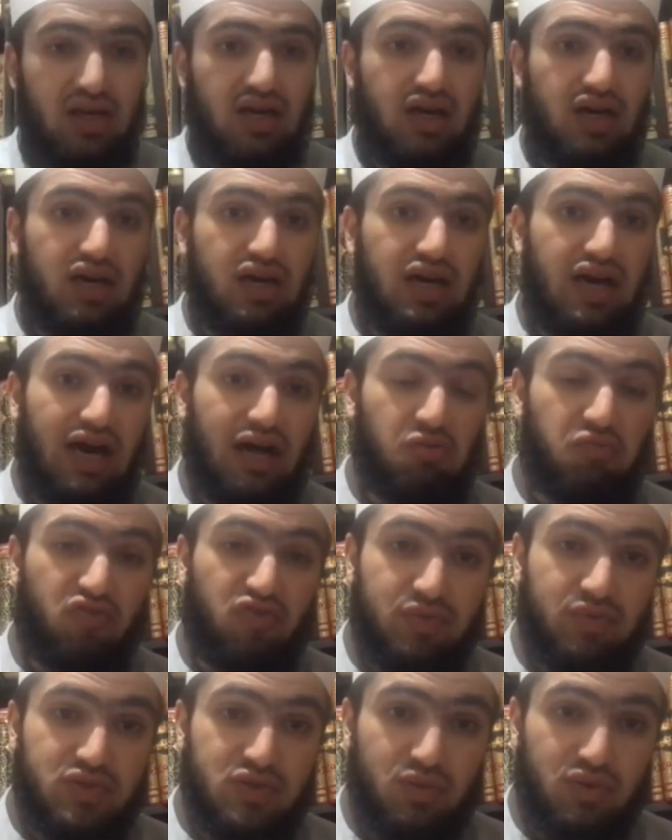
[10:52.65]
uh, help
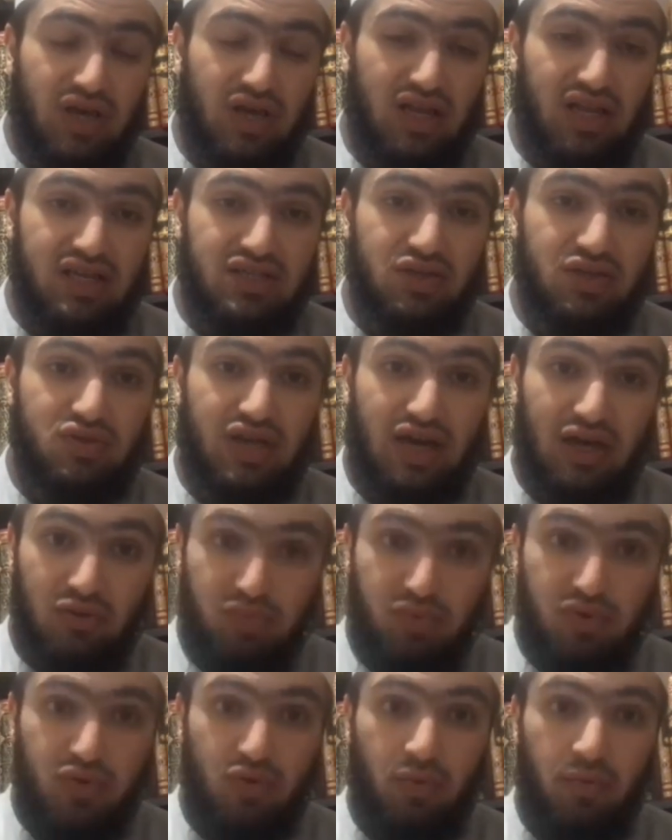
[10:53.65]
from him subhanahu wa ta'ala he's going to
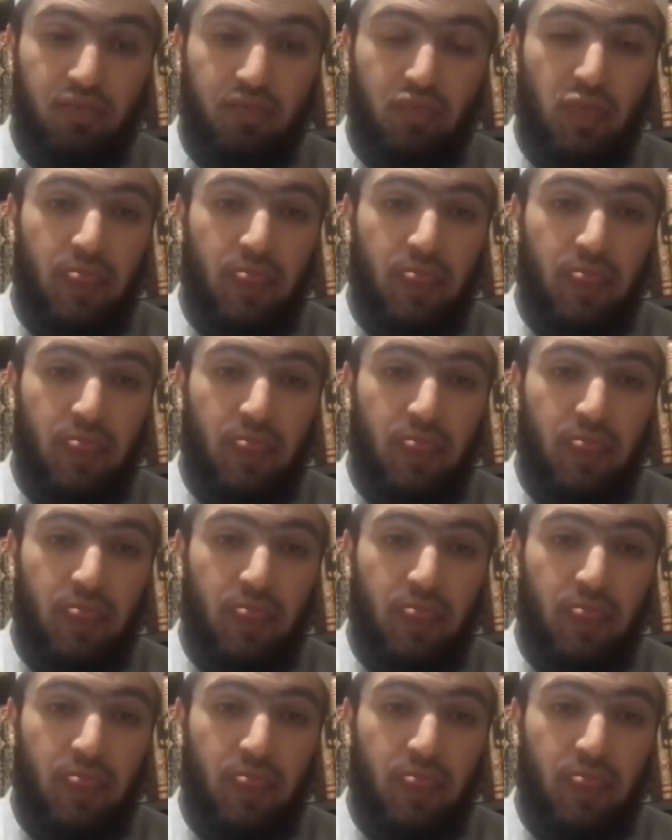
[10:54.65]
help you